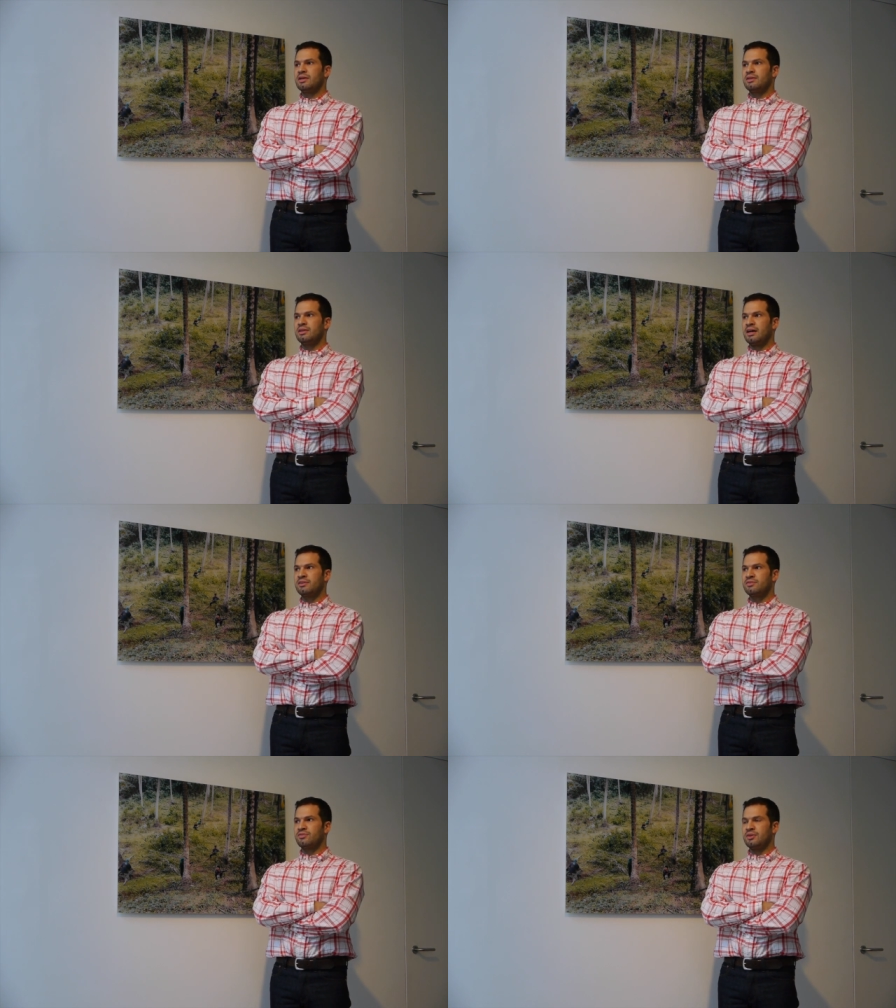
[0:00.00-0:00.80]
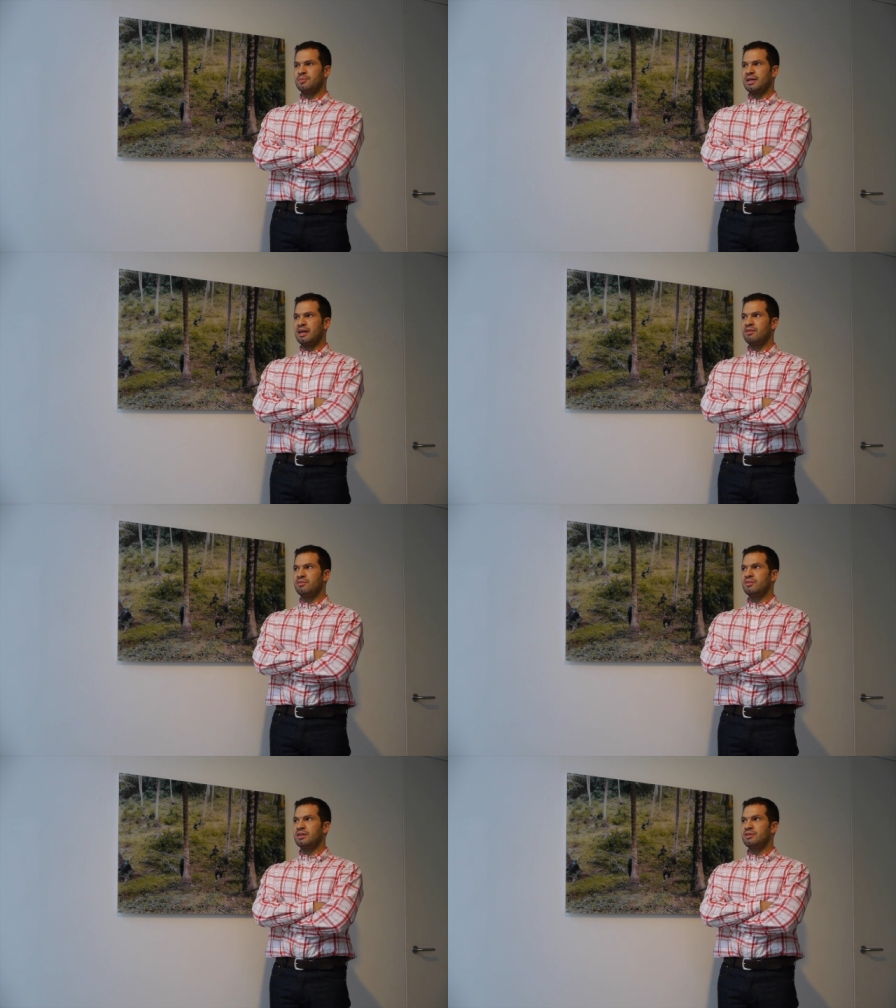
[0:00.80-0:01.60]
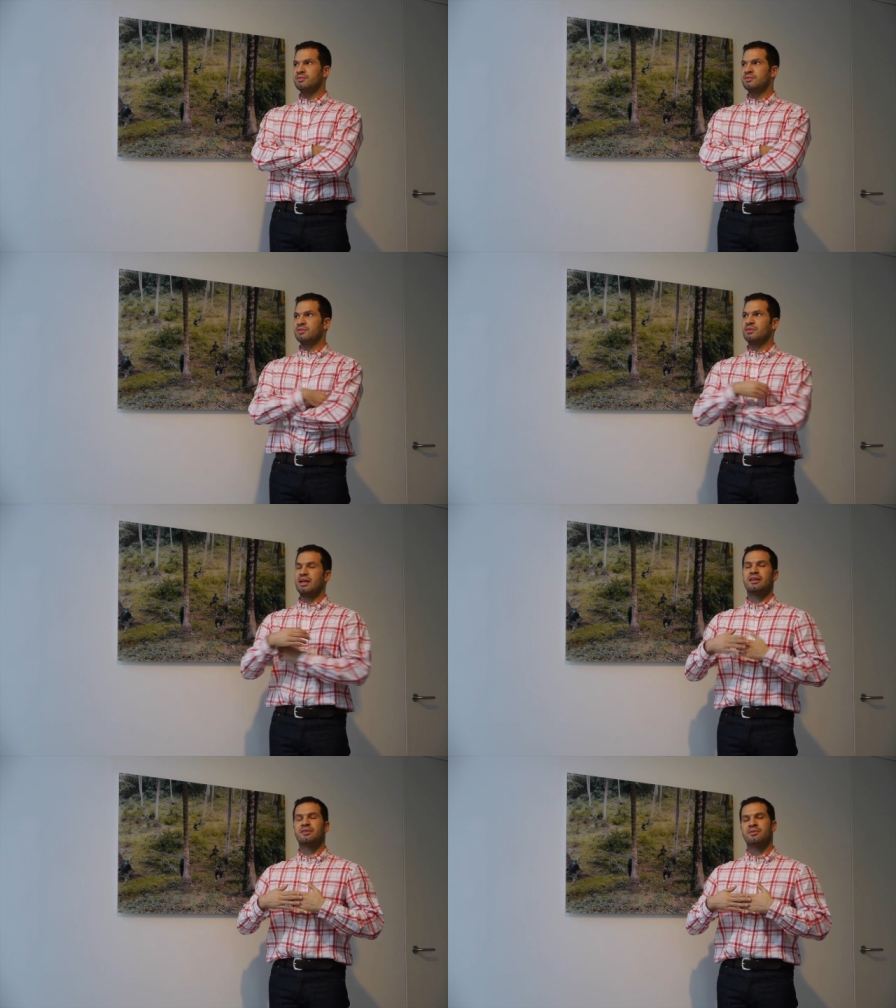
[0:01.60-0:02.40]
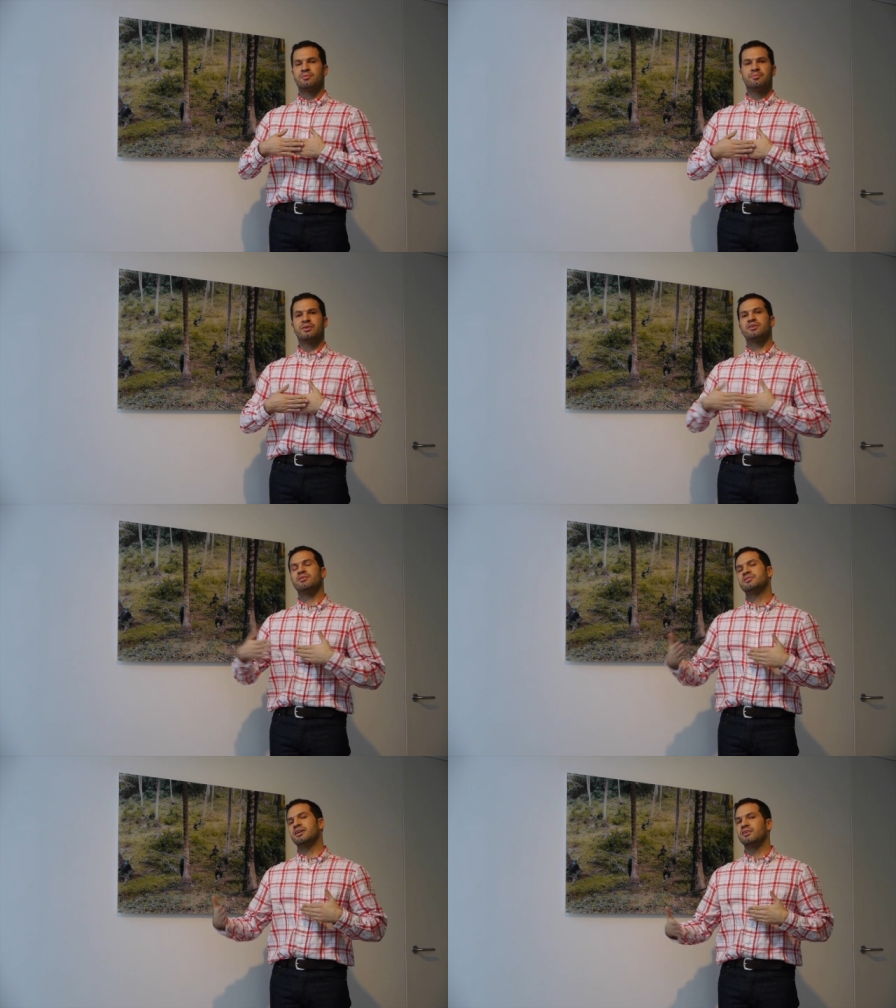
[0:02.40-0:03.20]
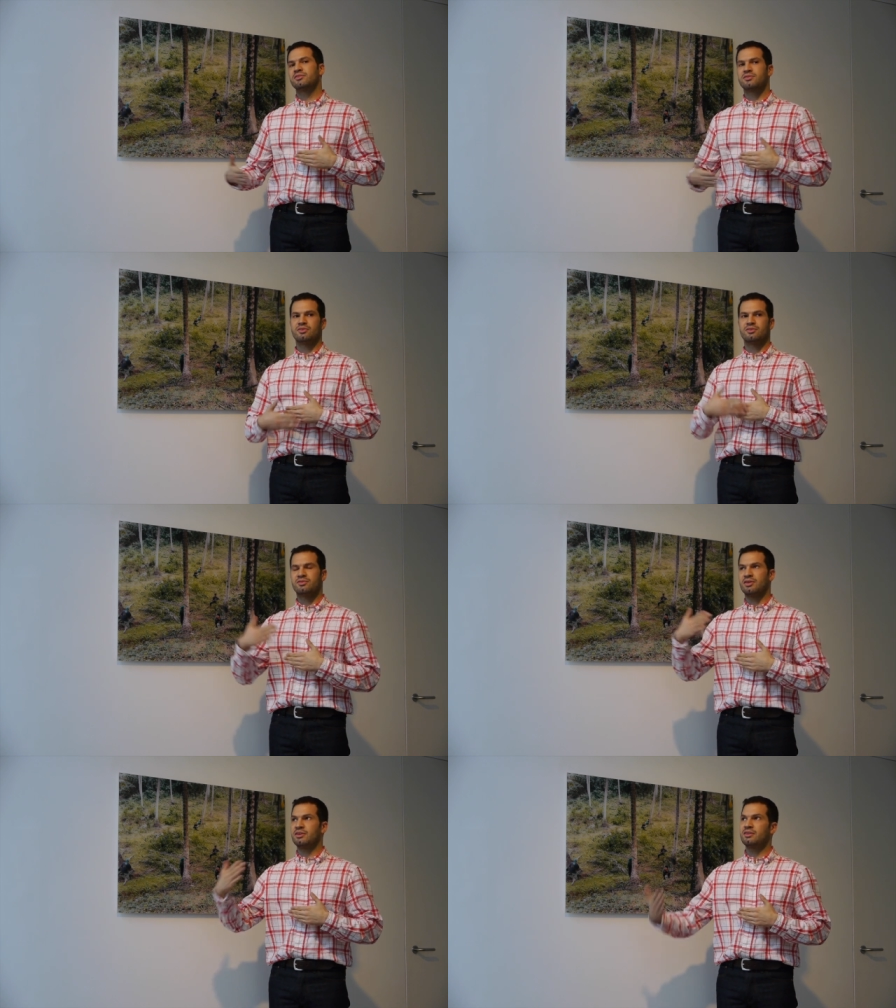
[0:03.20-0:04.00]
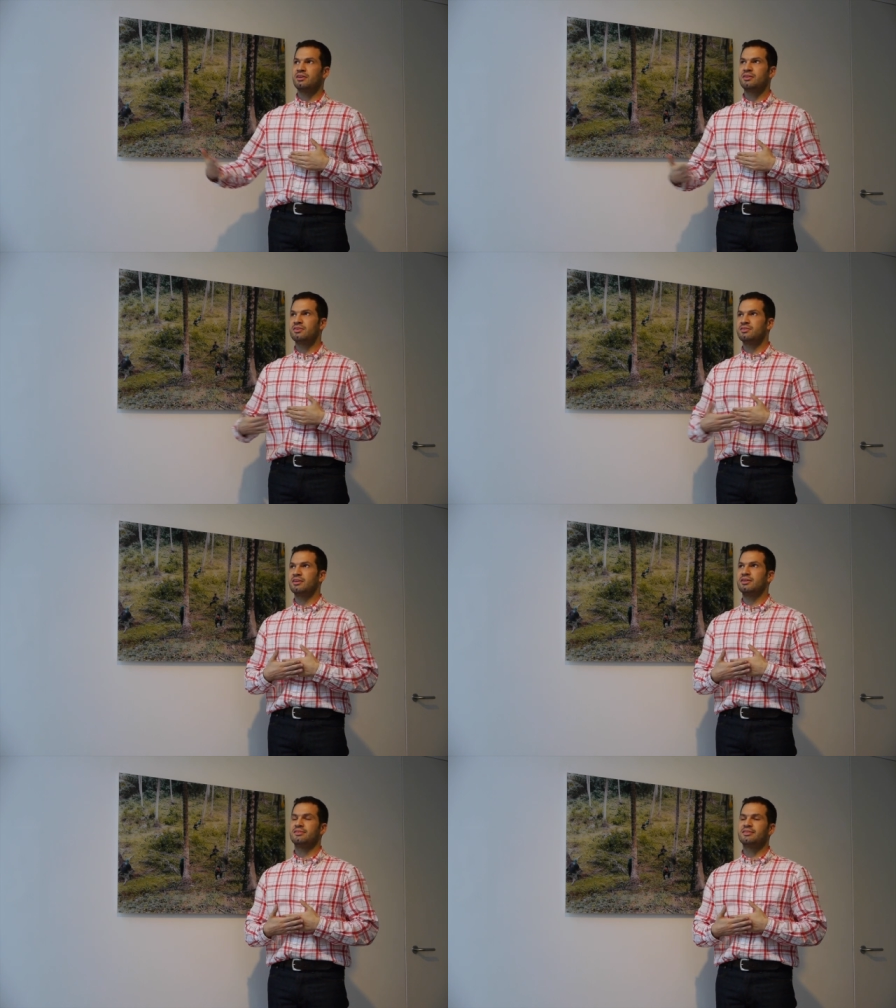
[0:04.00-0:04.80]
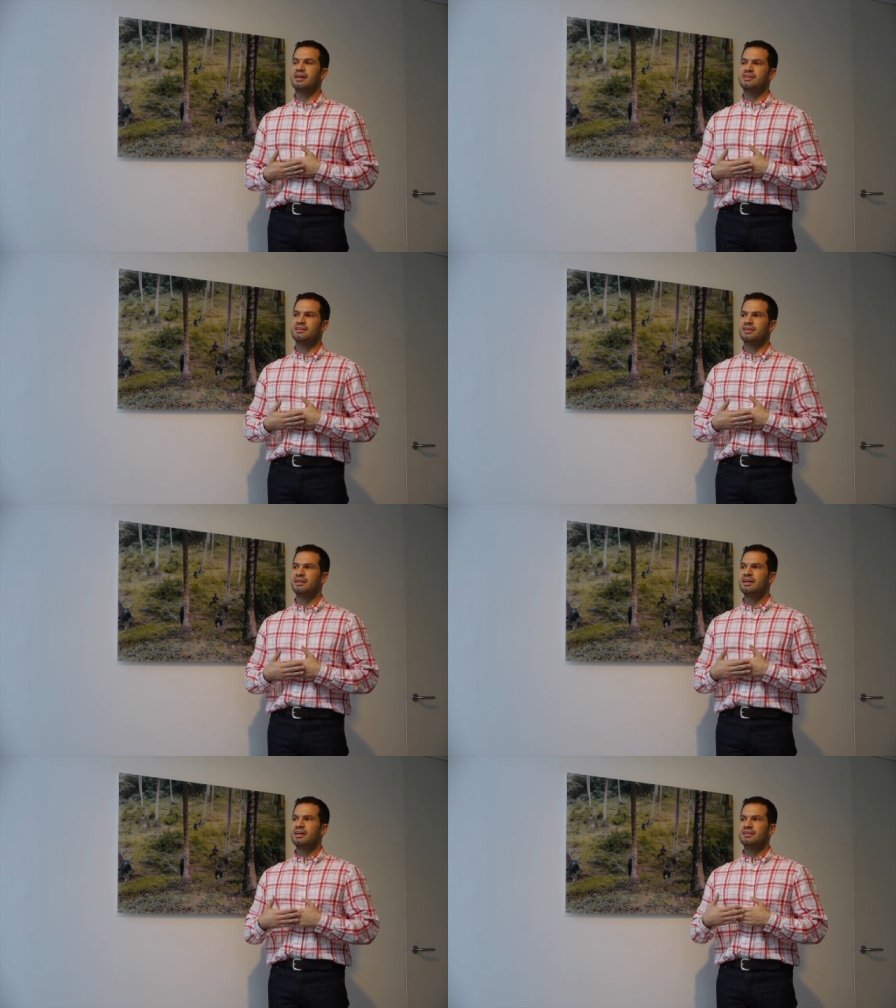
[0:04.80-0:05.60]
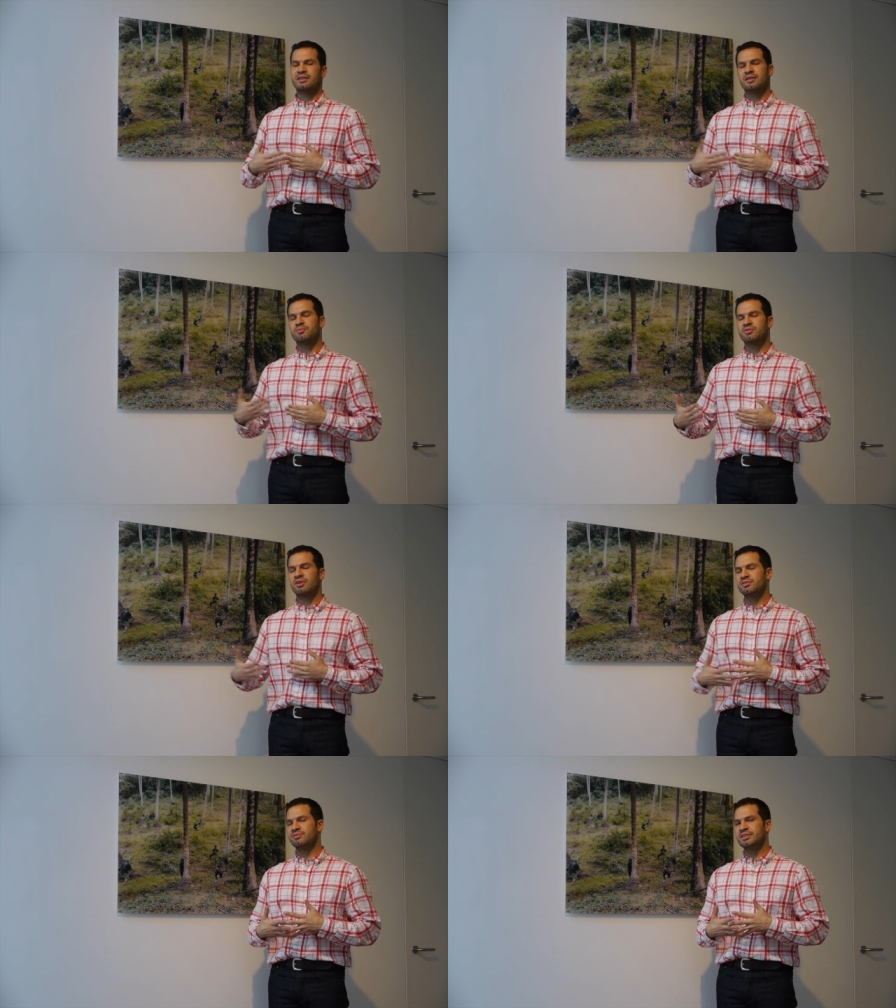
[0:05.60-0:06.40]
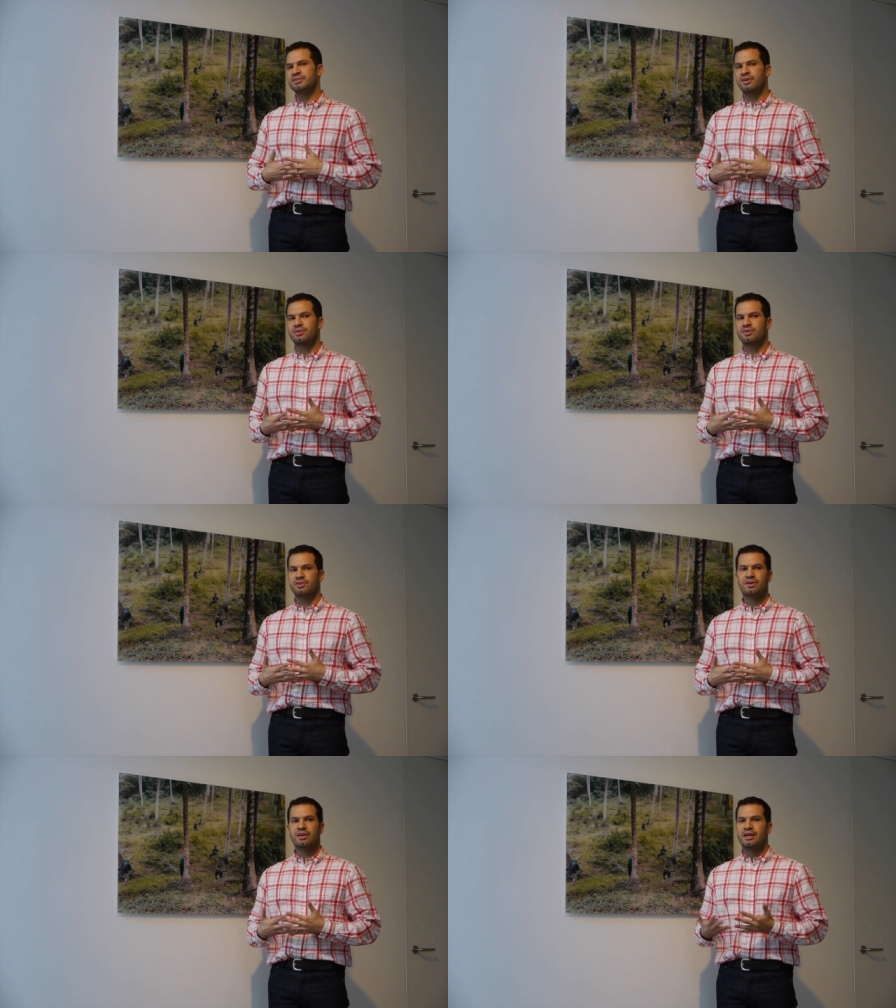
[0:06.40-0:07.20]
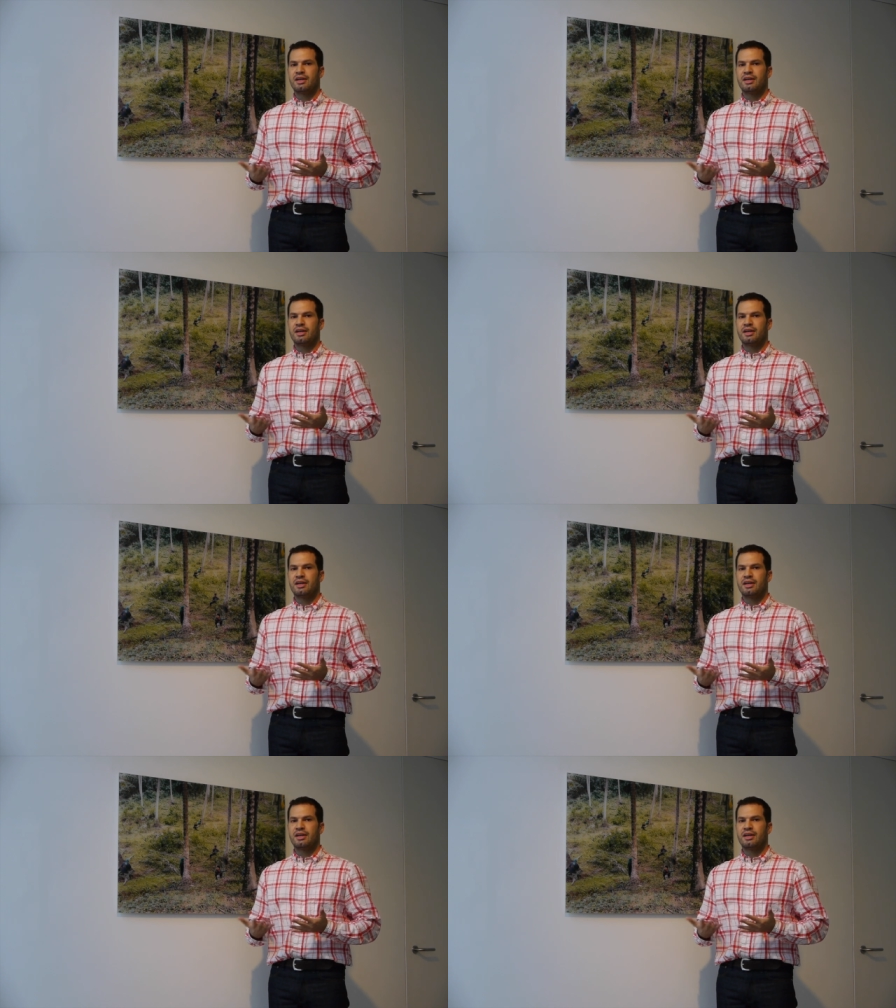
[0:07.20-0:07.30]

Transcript: the last film I have is at the period of dusk. So sun, uh, the sun has set and it's getting progressively darker.